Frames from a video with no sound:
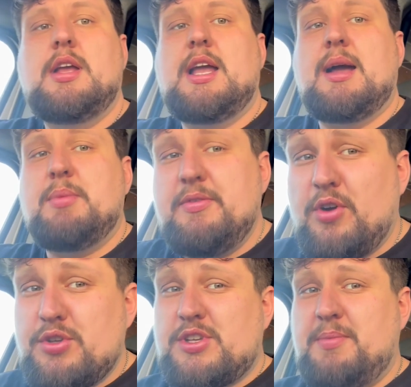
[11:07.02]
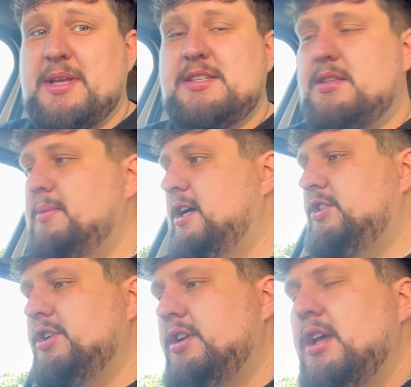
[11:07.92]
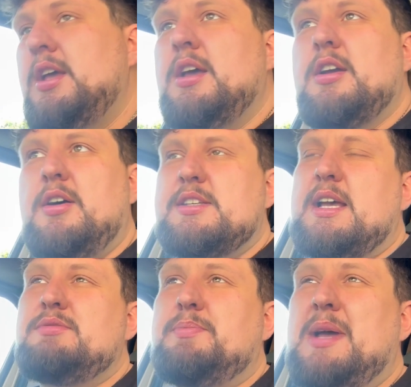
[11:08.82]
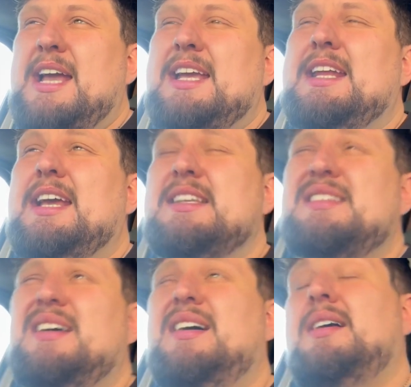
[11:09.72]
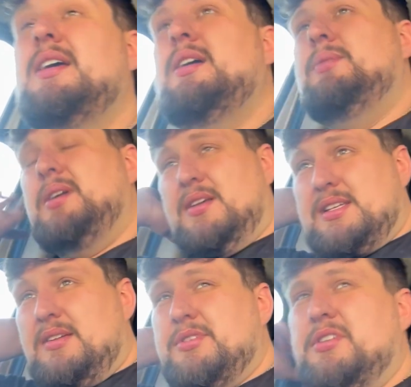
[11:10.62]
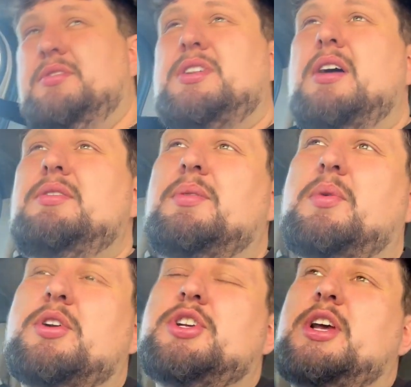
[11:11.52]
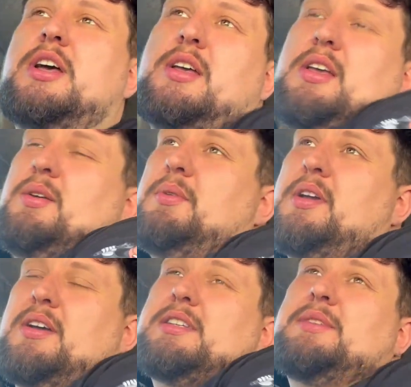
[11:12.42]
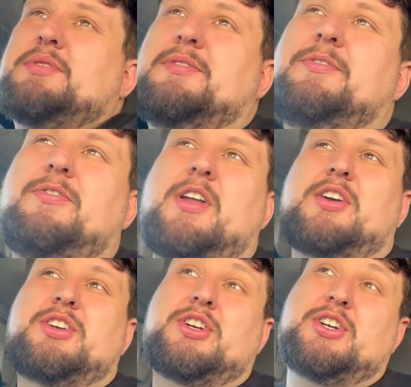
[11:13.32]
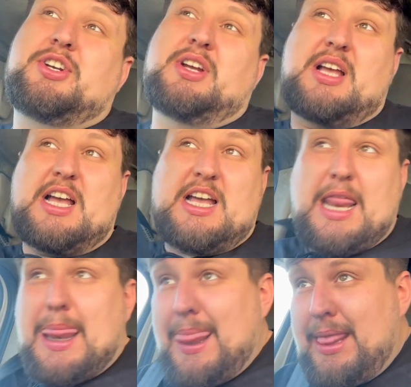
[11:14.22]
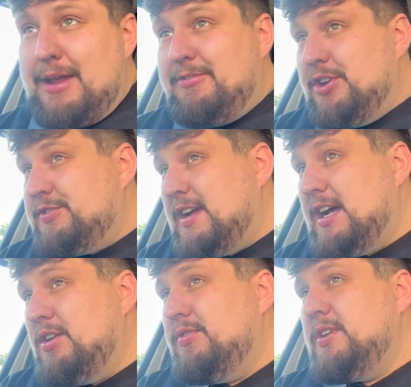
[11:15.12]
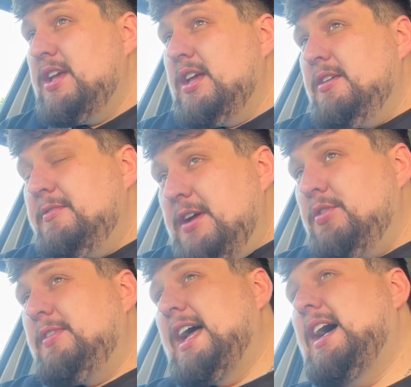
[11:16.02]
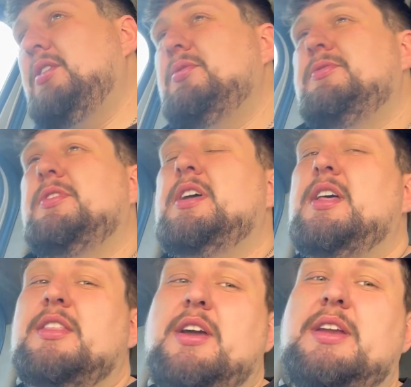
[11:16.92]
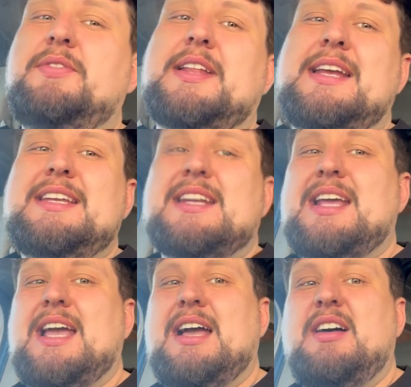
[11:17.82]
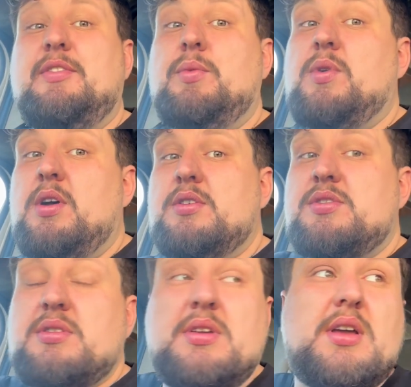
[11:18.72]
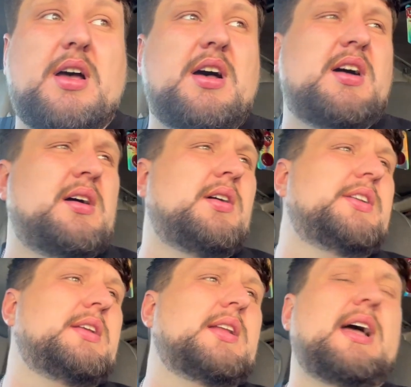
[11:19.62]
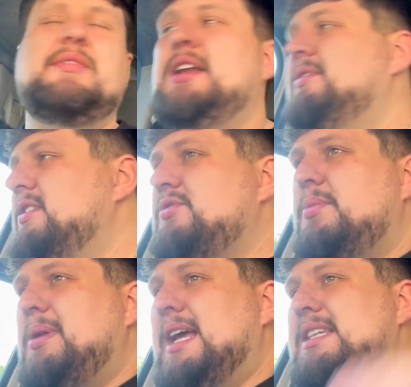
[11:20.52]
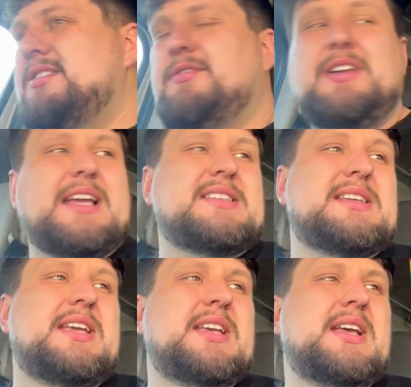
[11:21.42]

And we've also been to the merchant. Got ourselves a pan connector. We got ourselves a new donut washer. We got ourselves a flush valve, fill valve. The only thing they didn't have was I didn't have anything to replace the flexi.